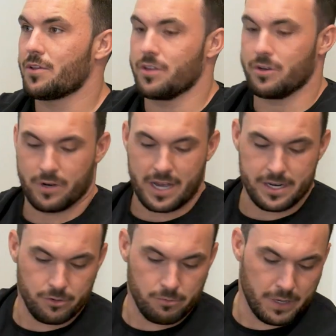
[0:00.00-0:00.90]
rather than what
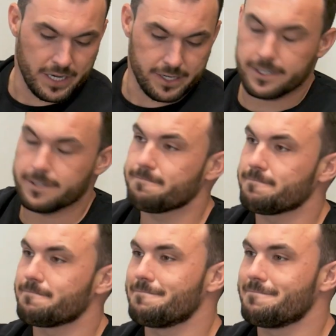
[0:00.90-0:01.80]
I do, but
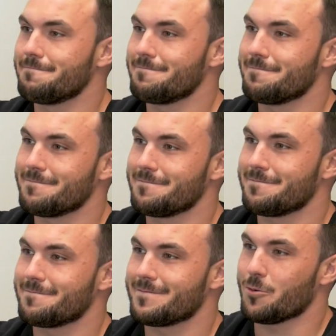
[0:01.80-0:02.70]

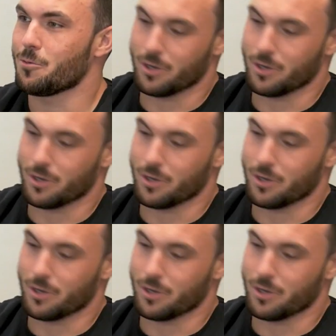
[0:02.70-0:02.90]
it